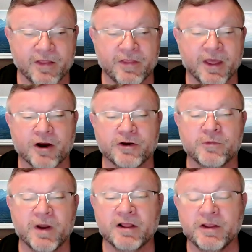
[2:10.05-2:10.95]
They are
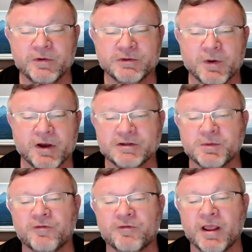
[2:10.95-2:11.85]
directly
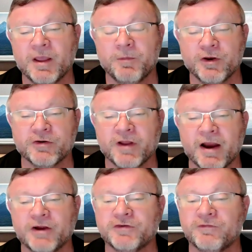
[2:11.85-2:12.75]
responsible for keeping your
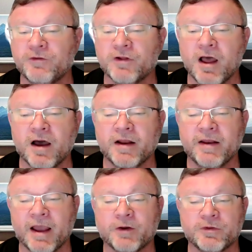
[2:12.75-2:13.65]
tires in full
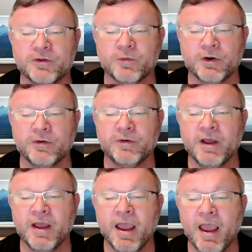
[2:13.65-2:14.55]
contact with the road,